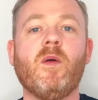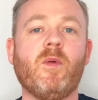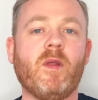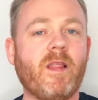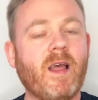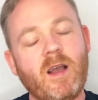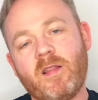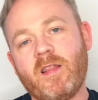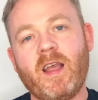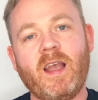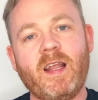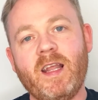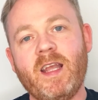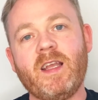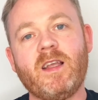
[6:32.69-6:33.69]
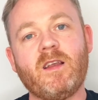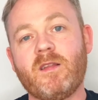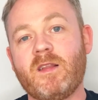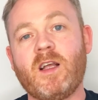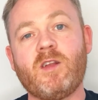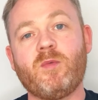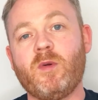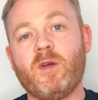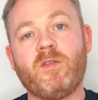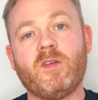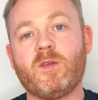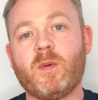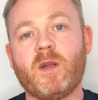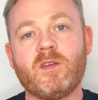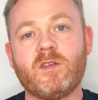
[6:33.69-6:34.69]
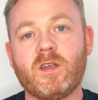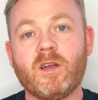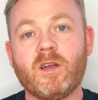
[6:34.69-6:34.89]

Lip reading: without the headache, that's worth its price in